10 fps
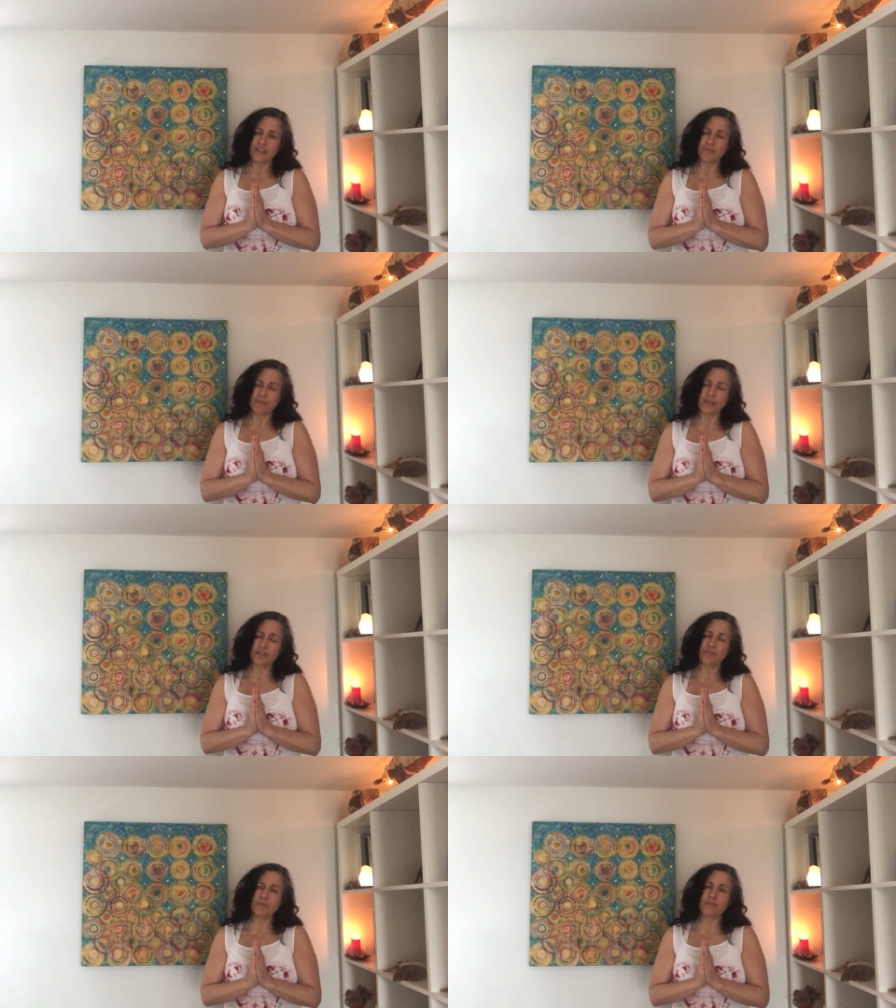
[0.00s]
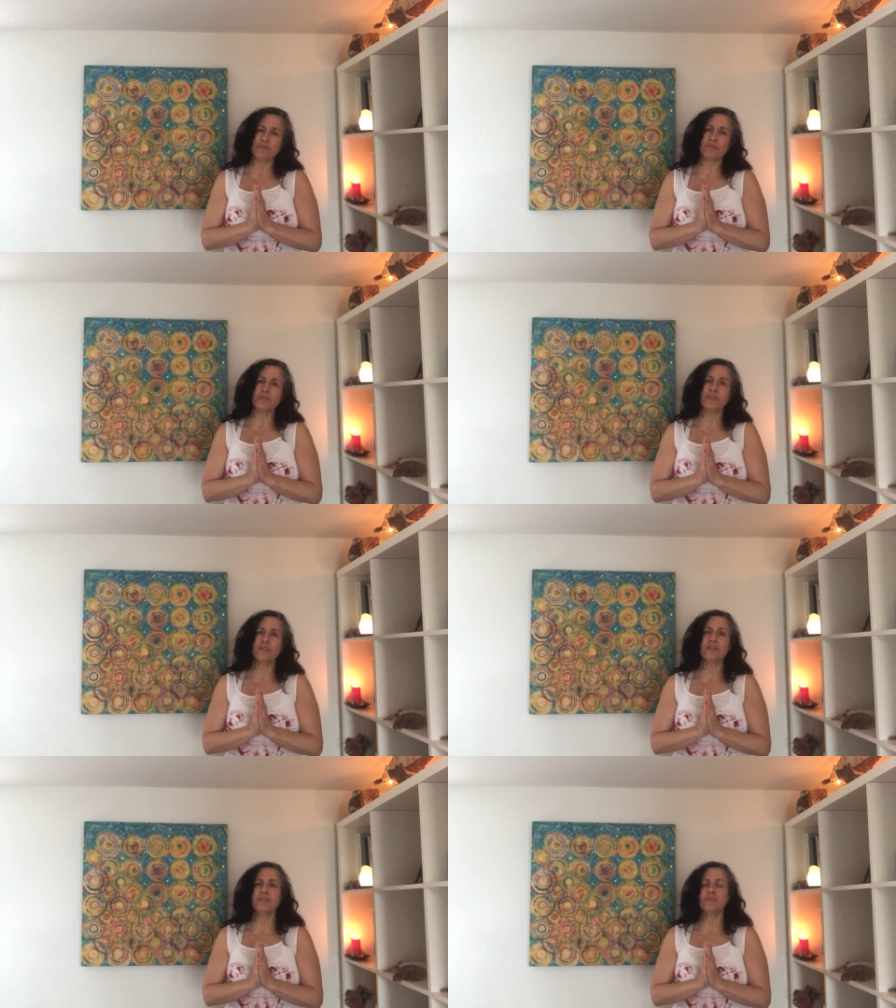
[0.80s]
And may you be
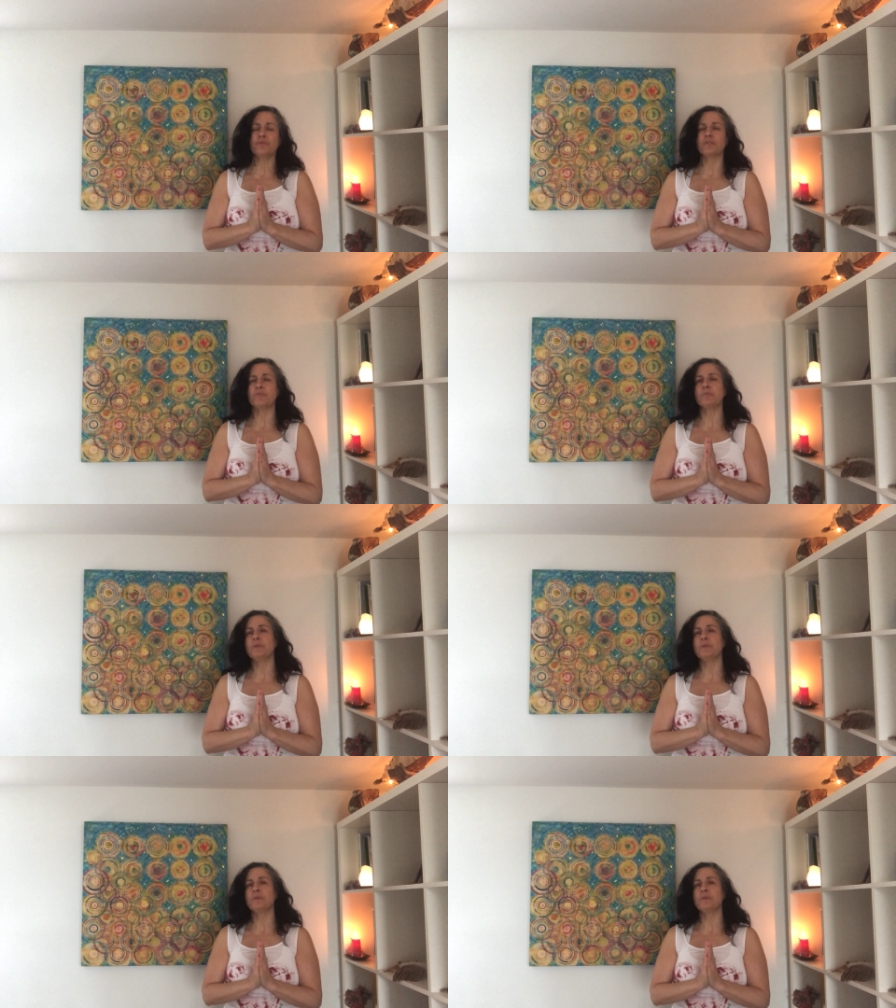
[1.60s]
filled with